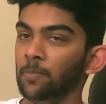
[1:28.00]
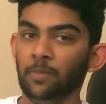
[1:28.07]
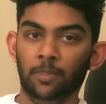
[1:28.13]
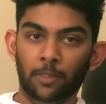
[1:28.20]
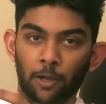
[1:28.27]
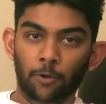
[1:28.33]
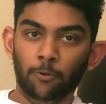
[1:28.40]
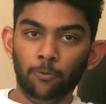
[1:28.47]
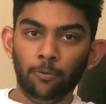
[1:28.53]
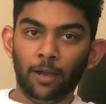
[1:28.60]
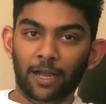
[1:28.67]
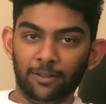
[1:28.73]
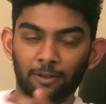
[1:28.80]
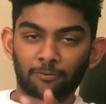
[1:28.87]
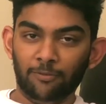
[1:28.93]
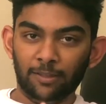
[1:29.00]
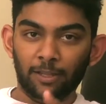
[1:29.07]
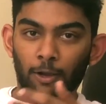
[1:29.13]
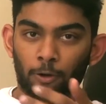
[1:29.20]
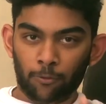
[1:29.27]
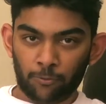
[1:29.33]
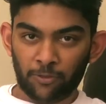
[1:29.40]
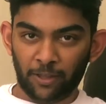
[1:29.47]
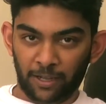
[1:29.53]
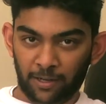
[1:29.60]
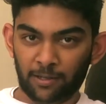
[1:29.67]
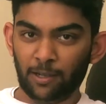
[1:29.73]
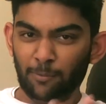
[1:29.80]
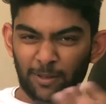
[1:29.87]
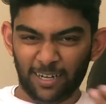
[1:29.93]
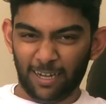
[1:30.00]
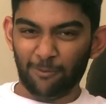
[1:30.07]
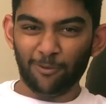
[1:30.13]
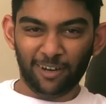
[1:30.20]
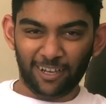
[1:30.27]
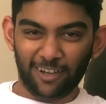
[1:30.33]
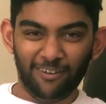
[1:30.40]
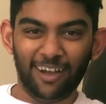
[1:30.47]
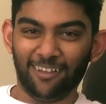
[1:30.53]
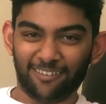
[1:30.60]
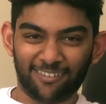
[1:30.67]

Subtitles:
No, I don't read the whole thing. Come on, I want to go out